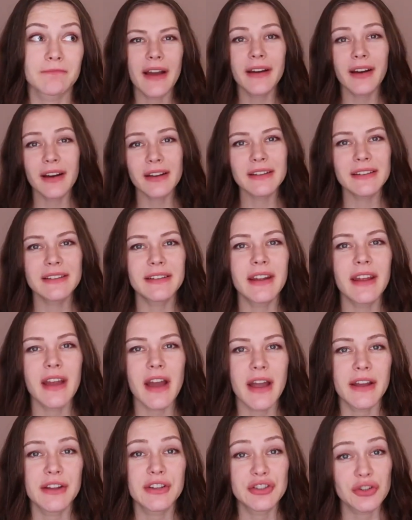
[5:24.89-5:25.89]
I can't say
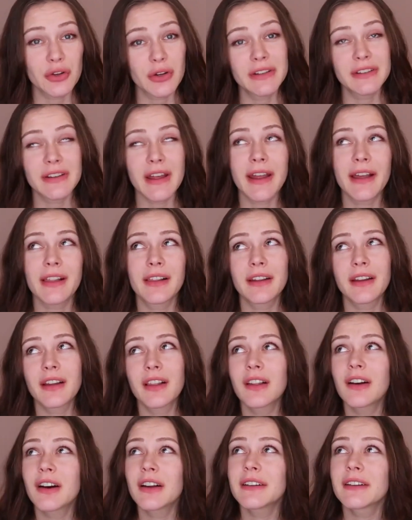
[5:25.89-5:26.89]
I enjoy cycling a
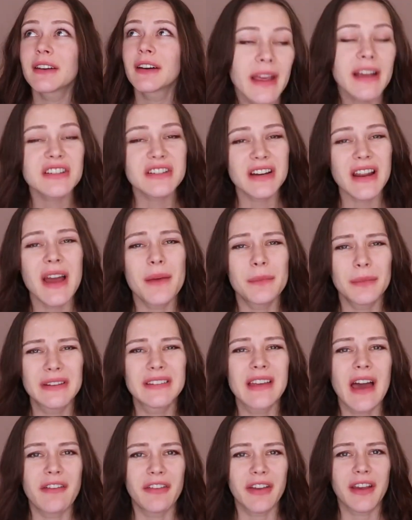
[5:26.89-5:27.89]
lot. Actually, I miss
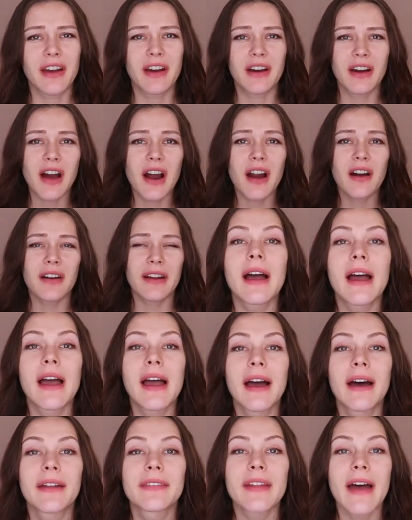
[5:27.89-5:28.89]
having a car,
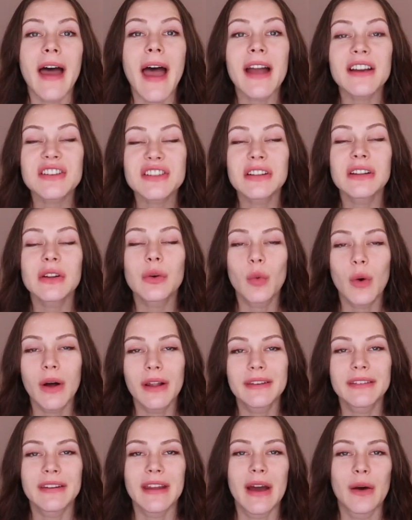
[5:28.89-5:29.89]
and actually
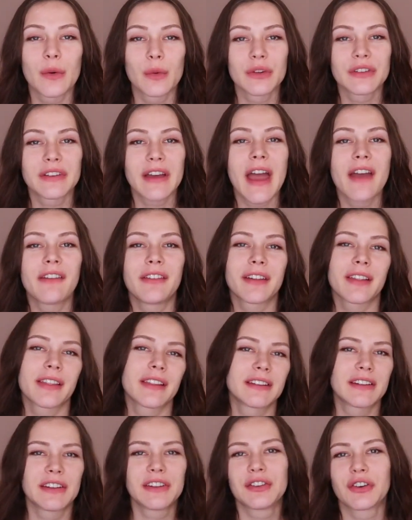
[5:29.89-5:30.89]
once I was having
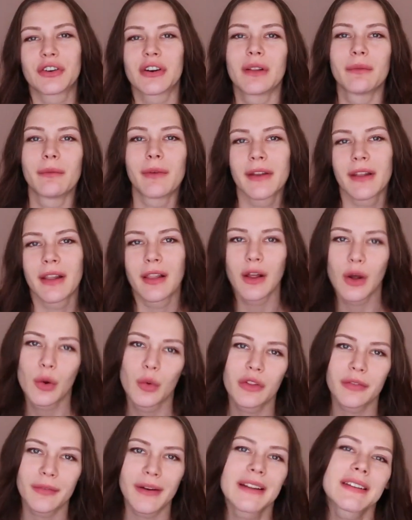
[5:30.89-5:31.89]
this internal monologue
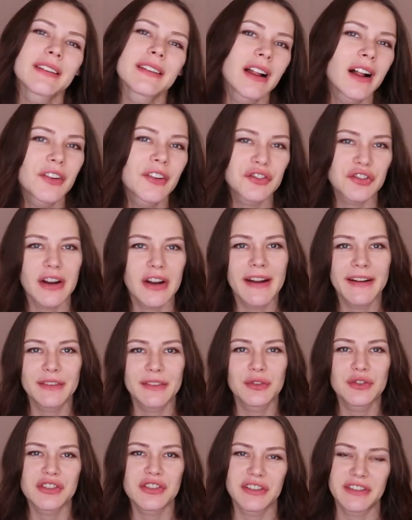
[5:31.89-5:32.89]
with myself trying
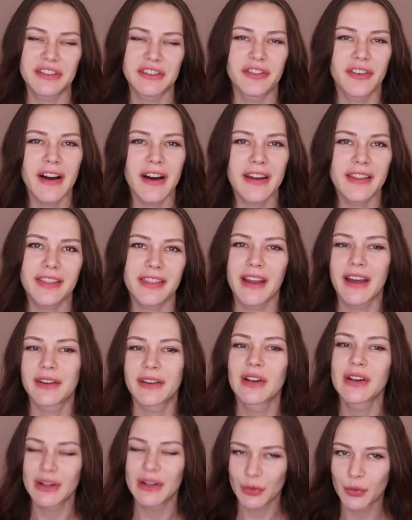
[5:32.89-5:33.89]
to justify
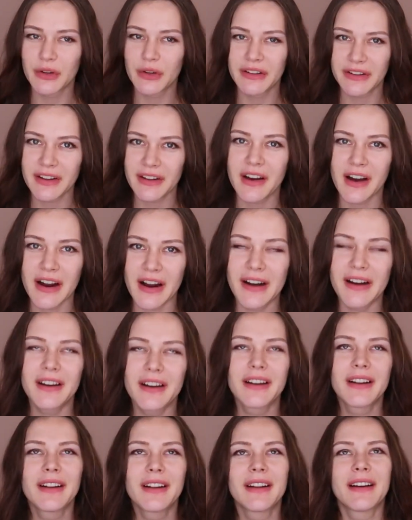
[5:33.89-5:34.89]
that we need a
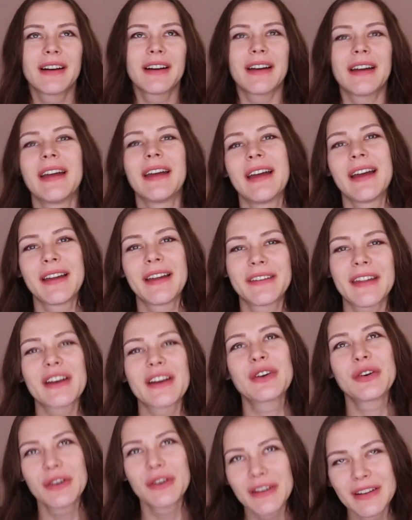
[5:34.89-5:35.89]
car, and I
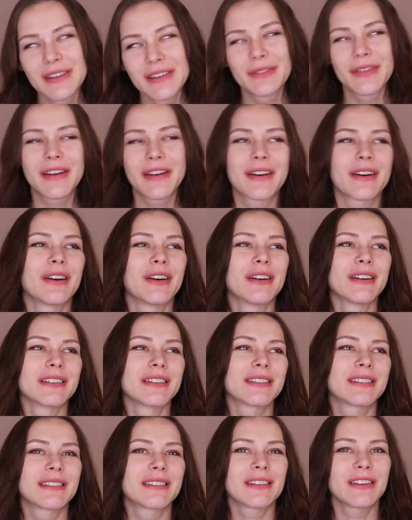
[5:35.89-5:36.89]
couldn't
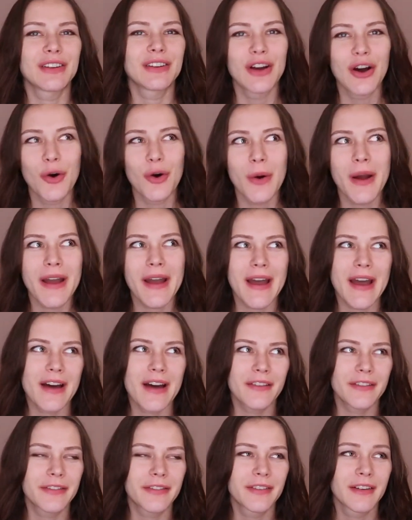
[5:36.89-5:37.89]
because, you know, I
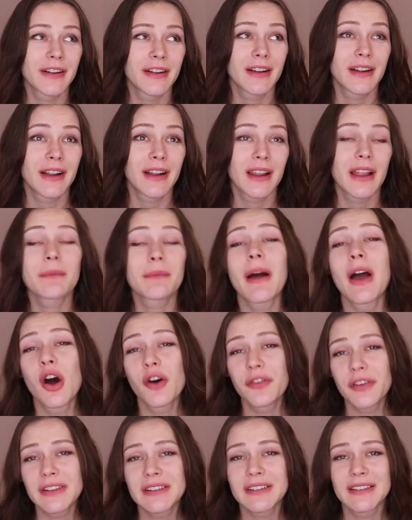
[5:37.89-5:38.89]
have, like, my
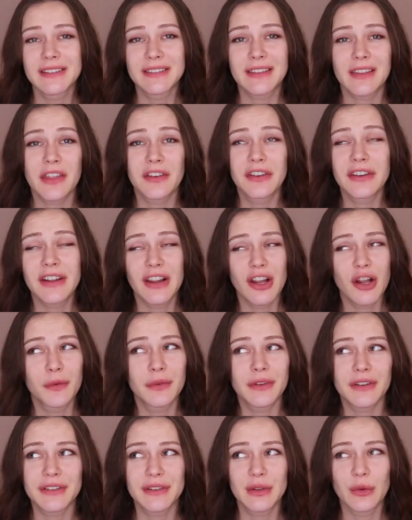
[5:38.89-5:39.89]
office is 3
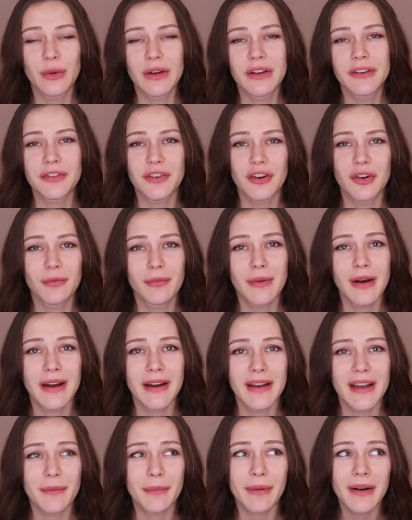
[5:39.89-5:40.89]
kilometers away from
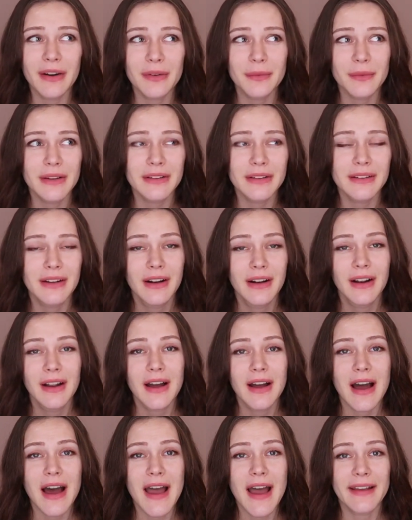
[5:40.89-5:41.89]
my apartment.
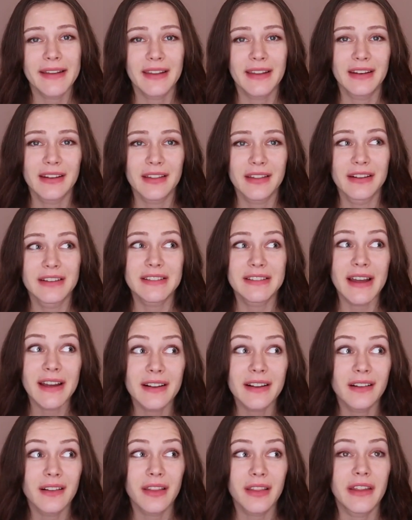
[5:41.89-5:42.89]
I can either
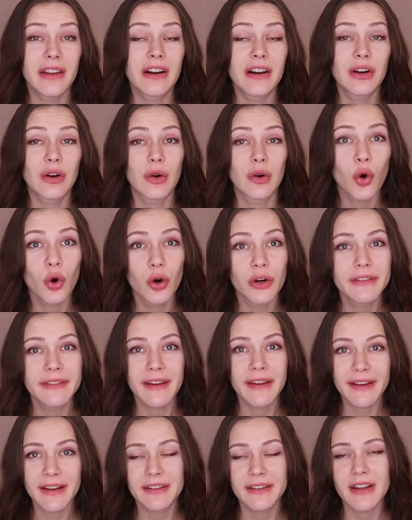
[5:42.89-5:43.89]
cycle there or
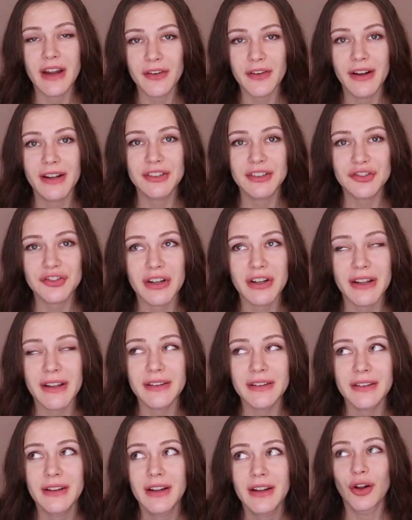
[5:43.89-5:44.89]
take a direct
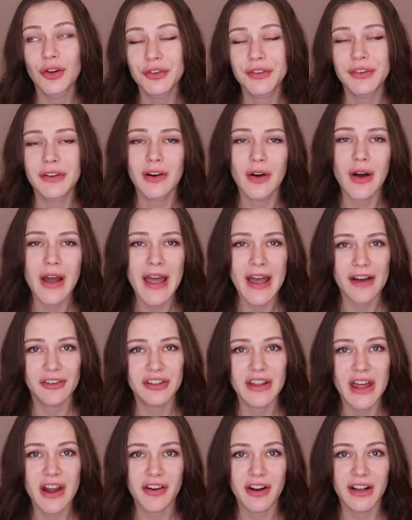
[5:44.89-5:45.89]
train. Also, I have
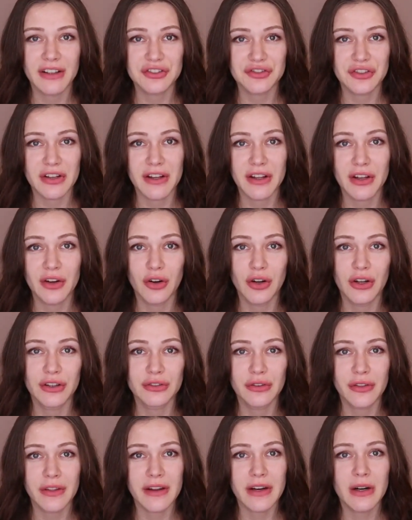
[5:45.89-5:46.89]
a direct train going
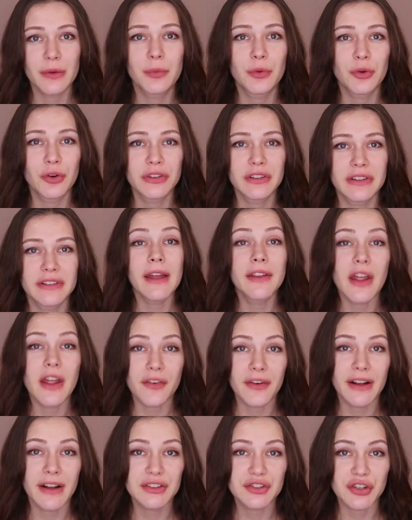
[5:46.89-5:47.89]
to the airport, a
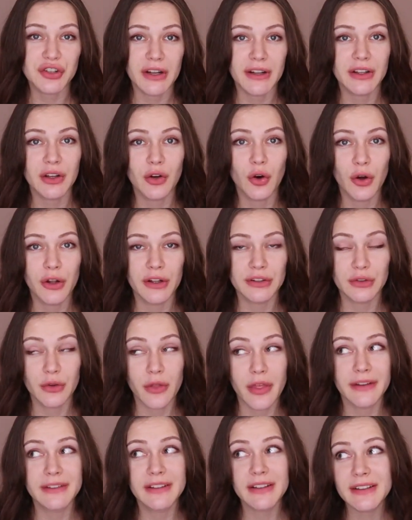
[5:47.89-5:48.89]
direct train going to
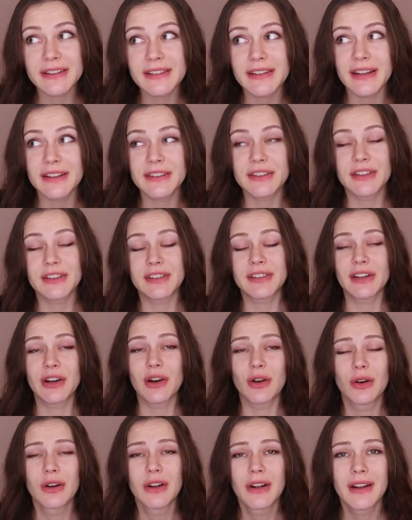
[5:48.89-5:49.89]
the city center,
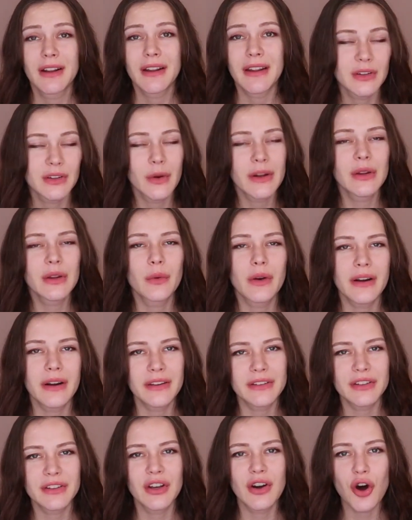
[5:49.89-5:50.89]
so anywhere I
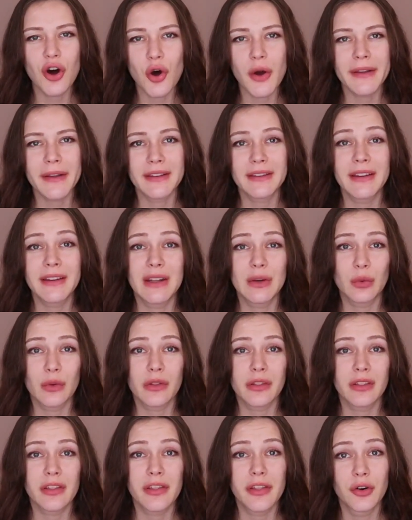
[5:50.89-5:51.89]
need to go I can get
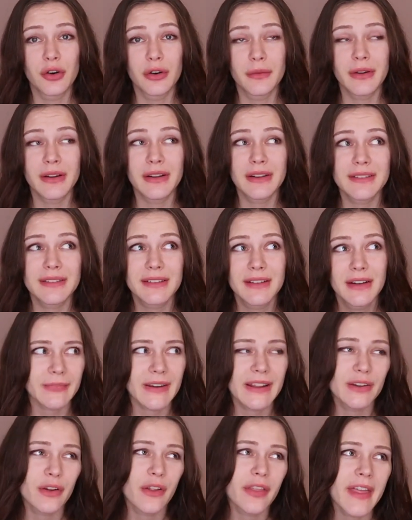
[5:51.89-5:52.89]
within 30 minutes.
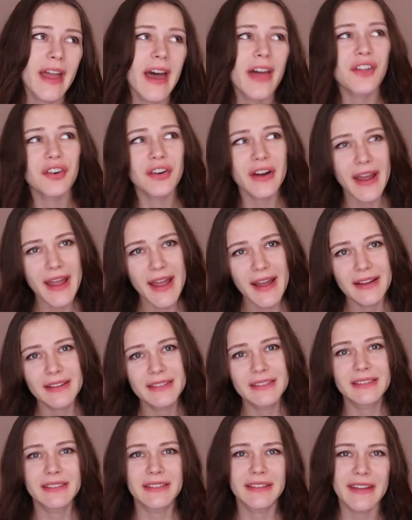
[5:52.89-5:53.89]
And on the other
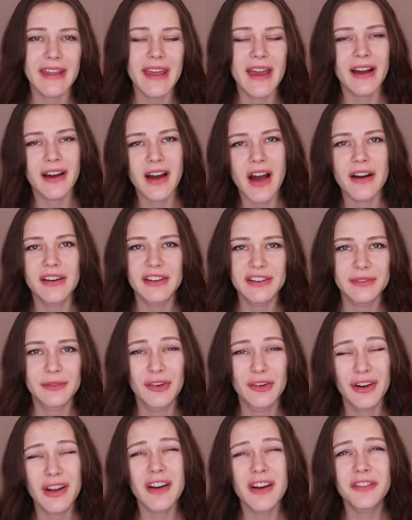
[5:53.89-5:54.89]
hand, yeah, a car is
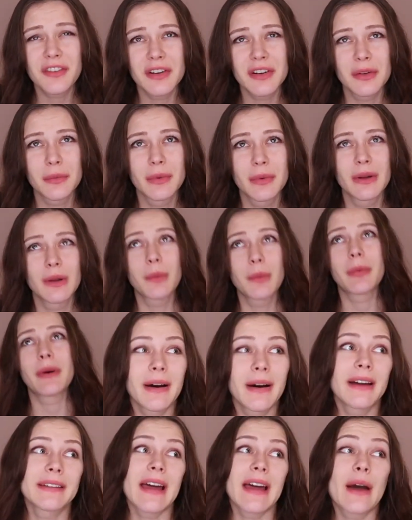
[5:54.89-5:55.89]
more comfortable,
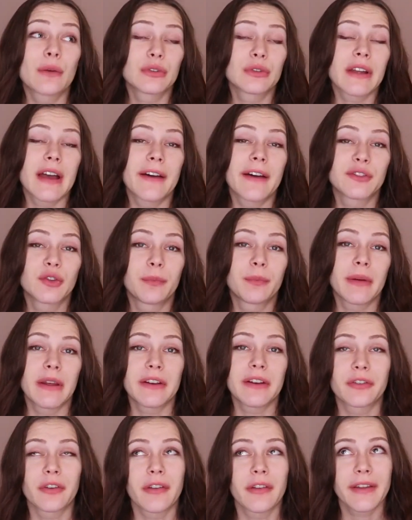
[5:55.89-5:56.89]
but I would have to
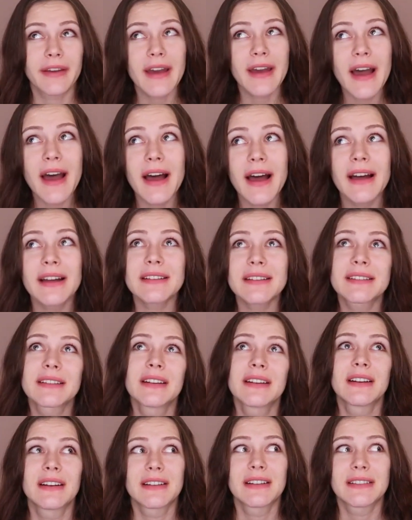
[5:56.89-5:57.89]
pay for the gas,
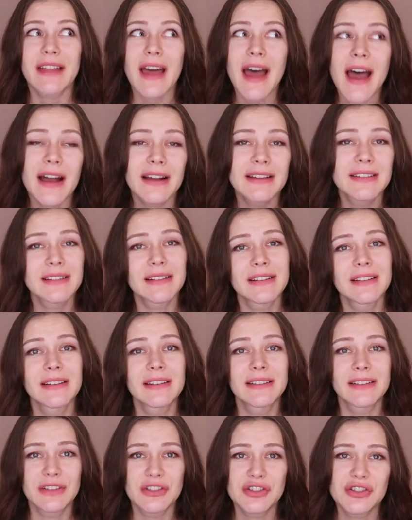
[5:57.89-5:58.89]

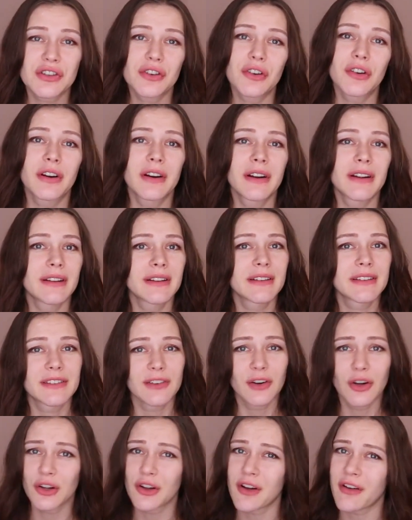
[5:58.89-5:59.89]
taxes, insurance,
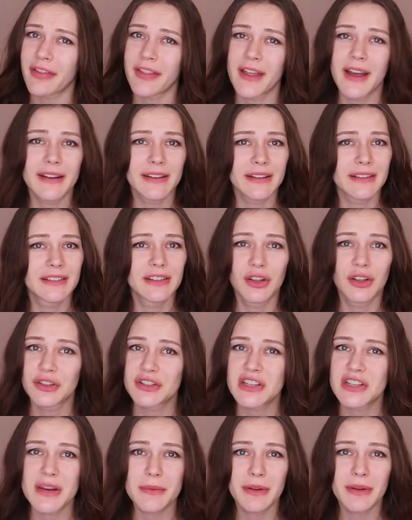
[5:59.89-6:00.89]
all of that is not
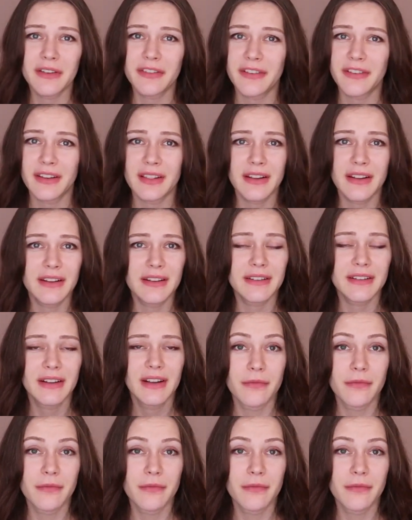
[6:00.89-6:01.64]
cheap in Finland.